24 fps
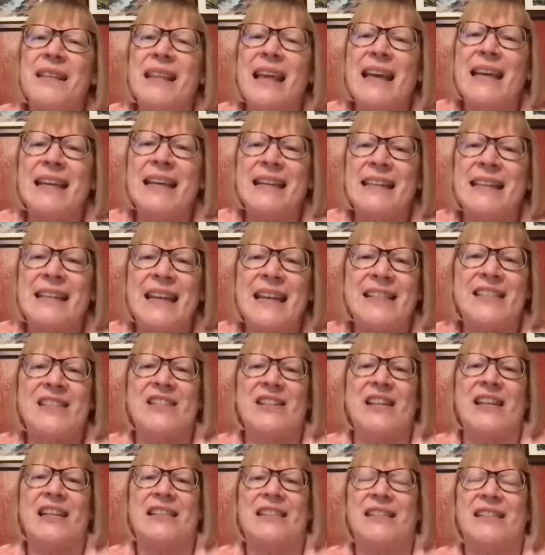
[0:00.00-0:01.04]
that
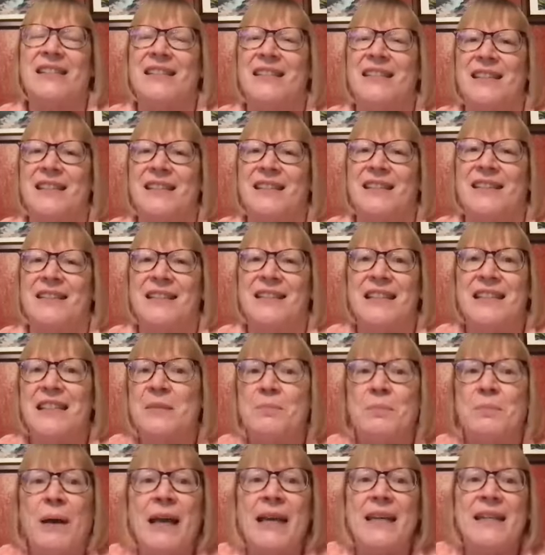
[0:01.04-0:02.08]
connects us,
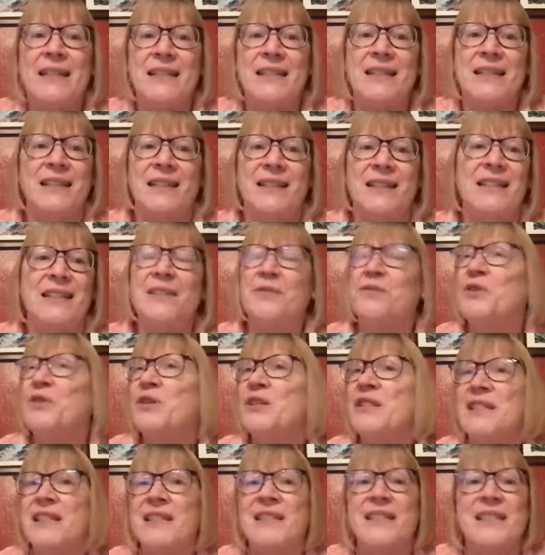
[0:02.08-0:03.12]
despite the
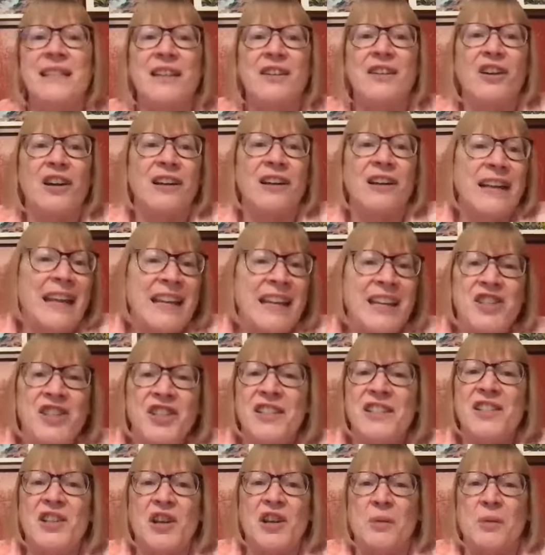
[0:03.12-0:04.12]
differences in our ages,